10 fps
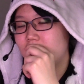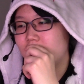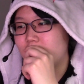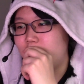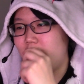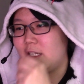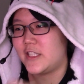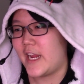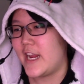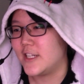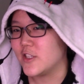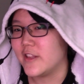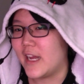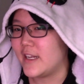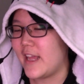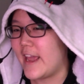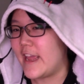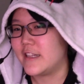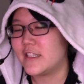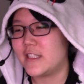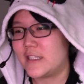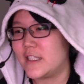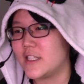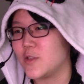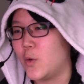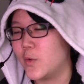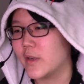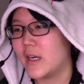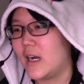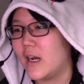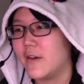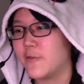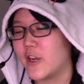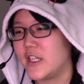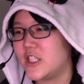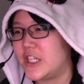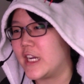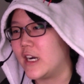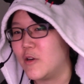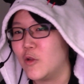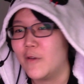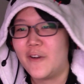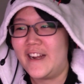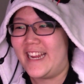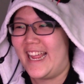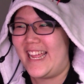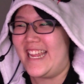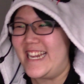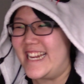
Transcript: So something changed on that day. This is Honoka, freaking Chika all over again.